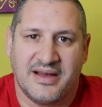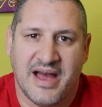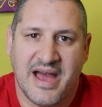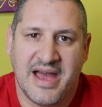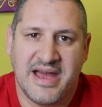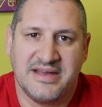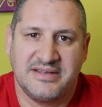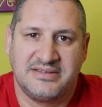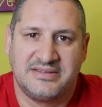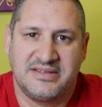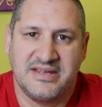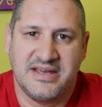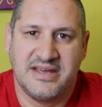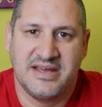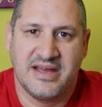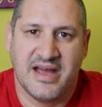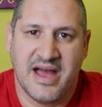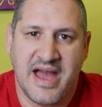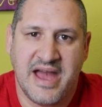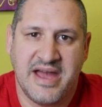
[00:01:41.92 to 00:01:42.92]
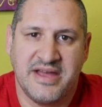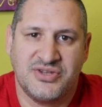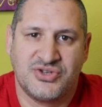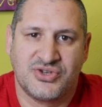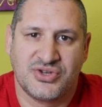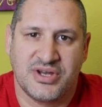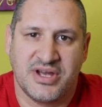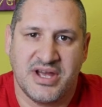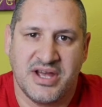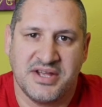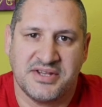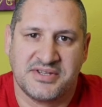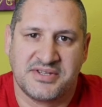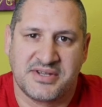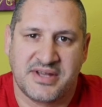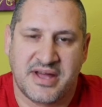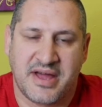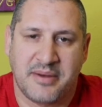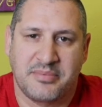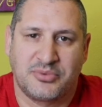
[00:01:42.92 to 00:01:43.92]
ATH
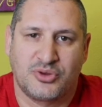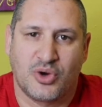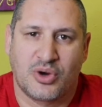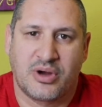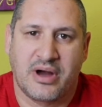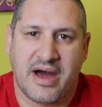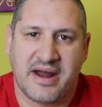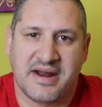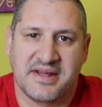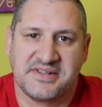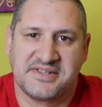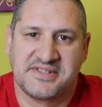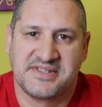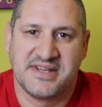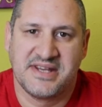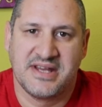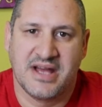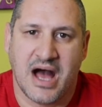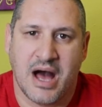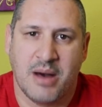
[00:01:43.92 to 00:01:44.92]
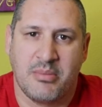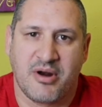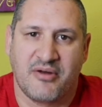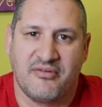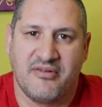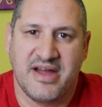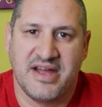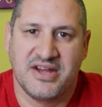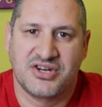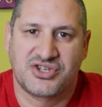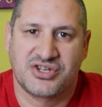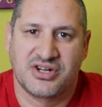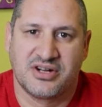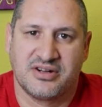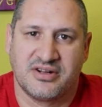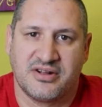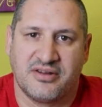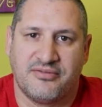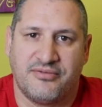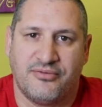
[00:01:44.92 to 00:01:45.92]
is cryptocurrency
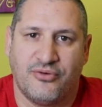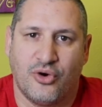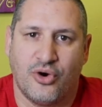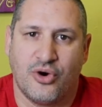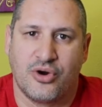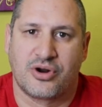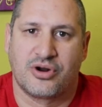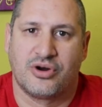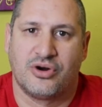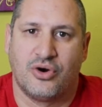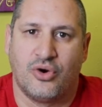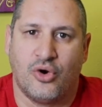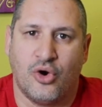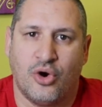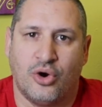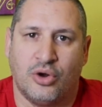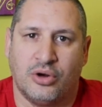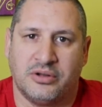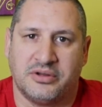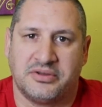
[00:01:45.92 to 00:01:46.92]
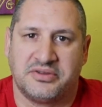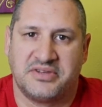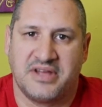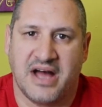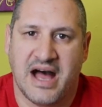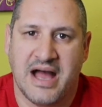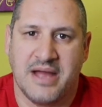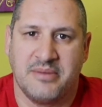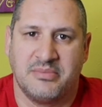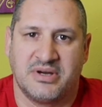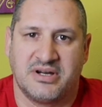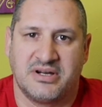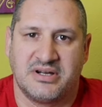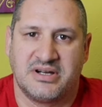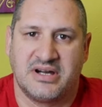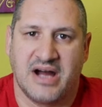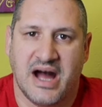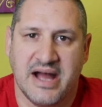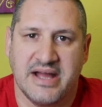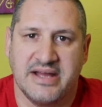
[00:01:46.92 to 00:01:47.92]
abbreviation for all time
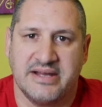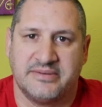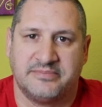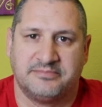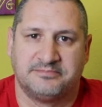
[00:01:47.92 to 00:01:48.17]
high.